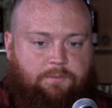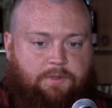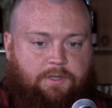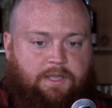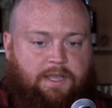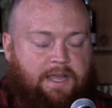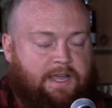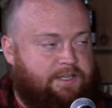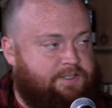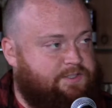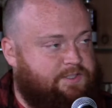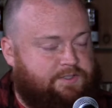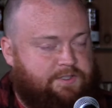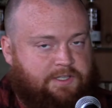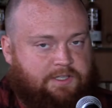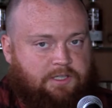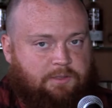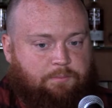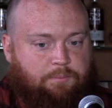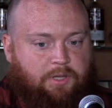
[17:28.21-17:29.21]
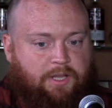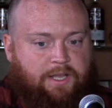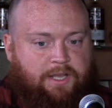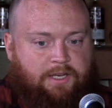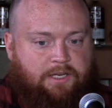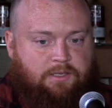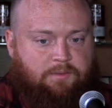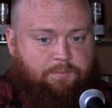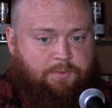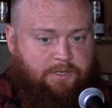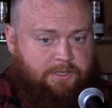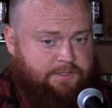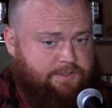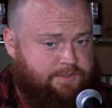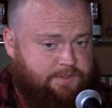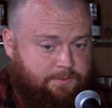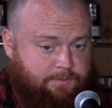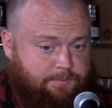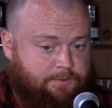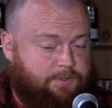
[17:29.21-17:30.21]
casks in the blend, but it's
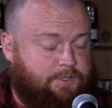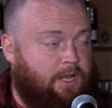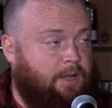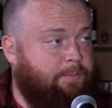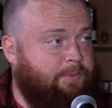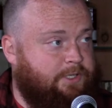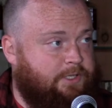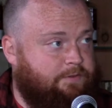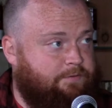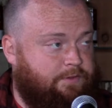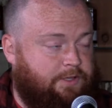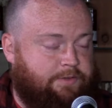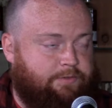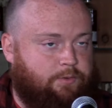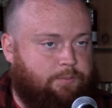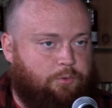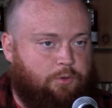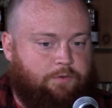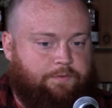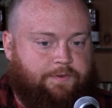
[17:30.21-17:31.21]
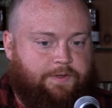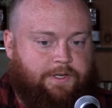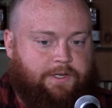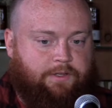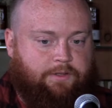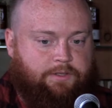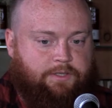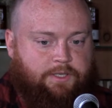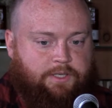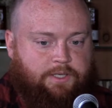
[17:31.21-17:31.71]
the dominant flavor profile.